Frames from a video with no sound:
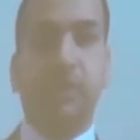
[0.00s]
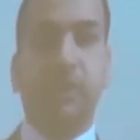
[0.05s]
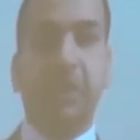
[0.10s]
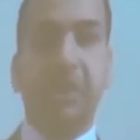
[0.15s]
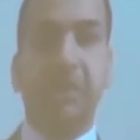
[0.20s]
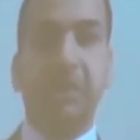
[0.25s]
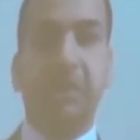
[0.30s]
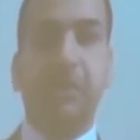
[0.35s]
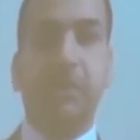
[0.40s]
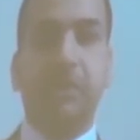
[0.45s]
are
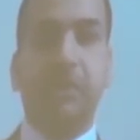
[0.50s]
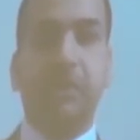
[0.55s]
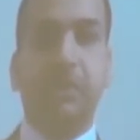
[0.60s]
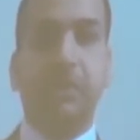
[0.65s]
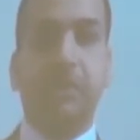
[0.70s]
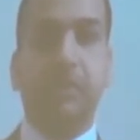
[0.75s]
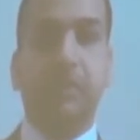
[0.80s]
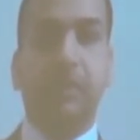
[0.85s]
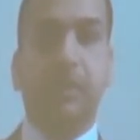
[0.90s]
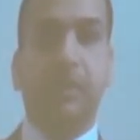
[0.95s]
going
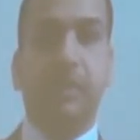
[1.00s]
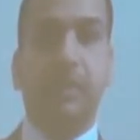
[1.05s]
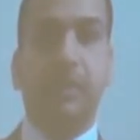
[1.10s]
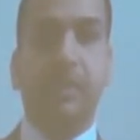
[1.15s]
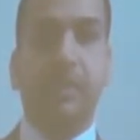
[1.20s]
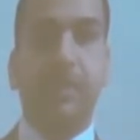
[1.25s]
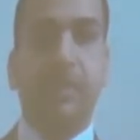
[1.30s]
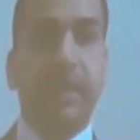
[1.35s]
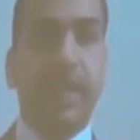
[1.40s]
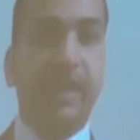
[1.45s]
to,
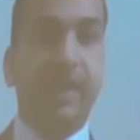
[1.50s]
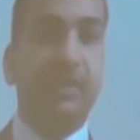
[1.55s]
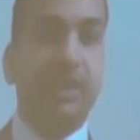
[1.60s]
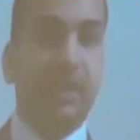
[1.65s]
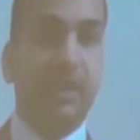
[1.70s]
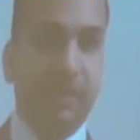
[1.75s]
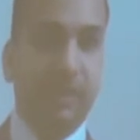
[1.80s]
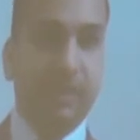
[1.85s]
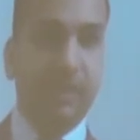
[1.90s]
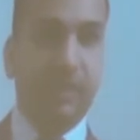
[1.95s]
the next
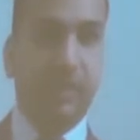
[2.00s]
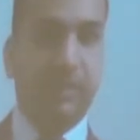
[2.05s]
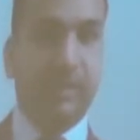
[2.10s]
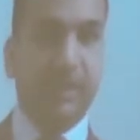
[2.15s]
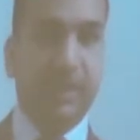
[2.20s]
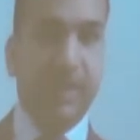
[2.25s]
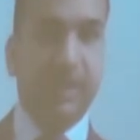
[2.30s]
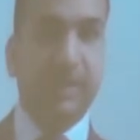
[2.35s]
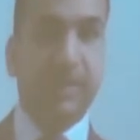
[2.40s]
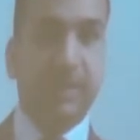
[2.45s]
generation of
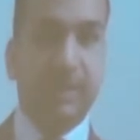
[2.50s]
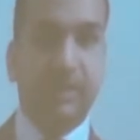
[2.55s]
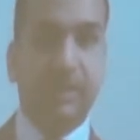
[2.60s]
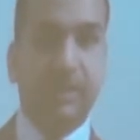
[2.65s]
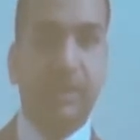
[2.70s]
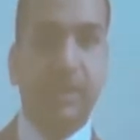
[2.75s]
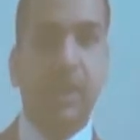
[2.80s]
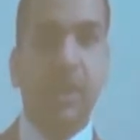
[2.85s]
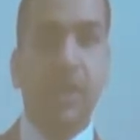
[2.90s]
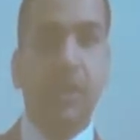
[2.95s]

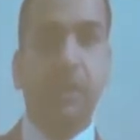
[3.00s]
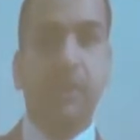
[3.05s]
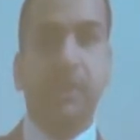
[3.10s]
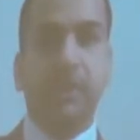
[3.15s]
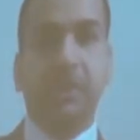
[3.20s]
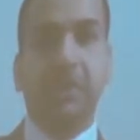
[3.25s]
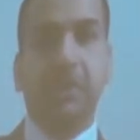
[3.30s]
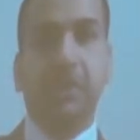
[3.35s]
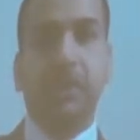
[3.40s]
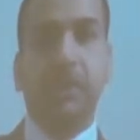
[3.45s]
exchanges which
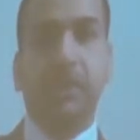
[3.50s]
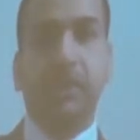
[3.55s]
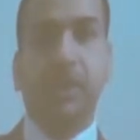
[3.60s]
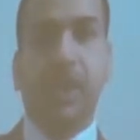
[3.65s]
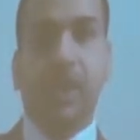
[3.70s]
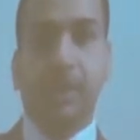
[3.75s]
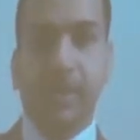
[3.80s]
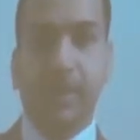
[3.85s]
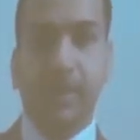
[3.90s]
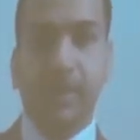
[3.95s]
are going to
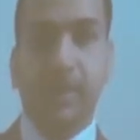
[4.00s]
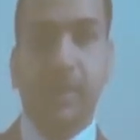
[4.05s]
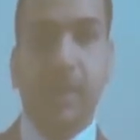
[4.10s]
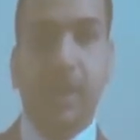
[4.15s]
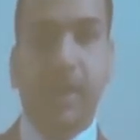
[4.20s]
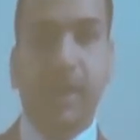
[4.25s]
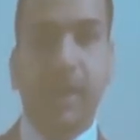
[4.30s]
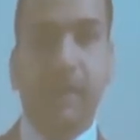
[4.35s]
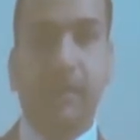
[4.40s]
dominate the market